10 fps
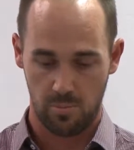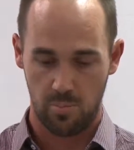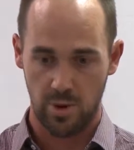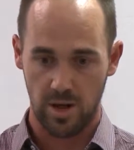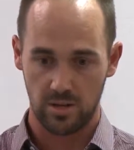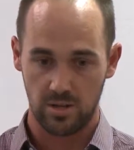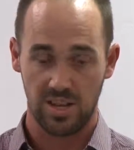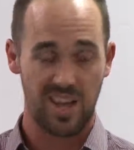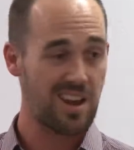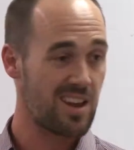But you
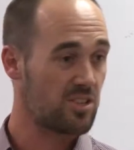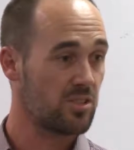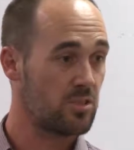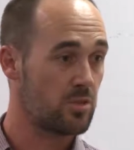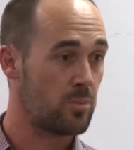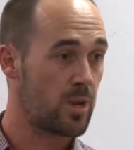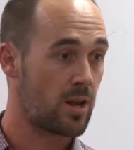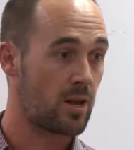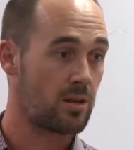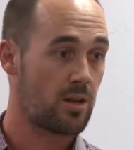can actually do
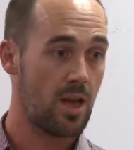better,